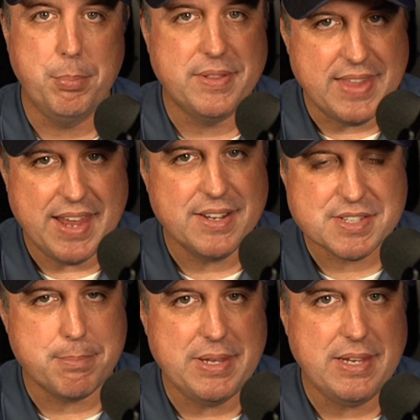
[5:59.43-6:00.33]
But that
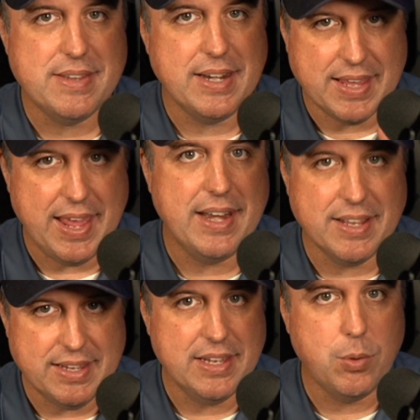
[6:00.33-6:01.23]
doesn't mean that it can't
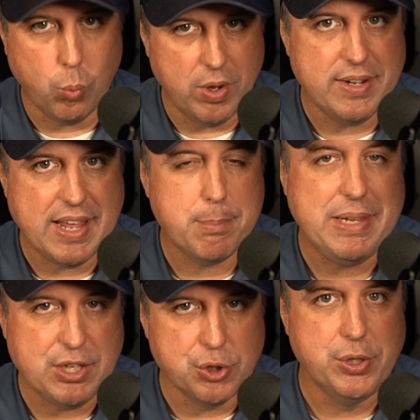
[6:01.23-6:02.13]
again one day
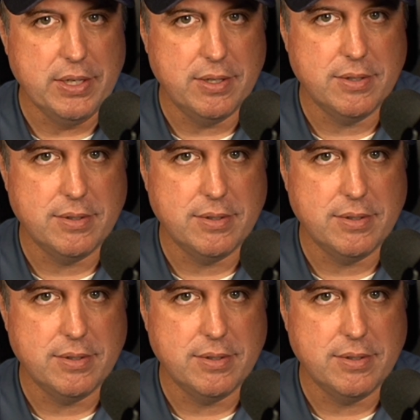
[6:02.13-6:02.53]
be good.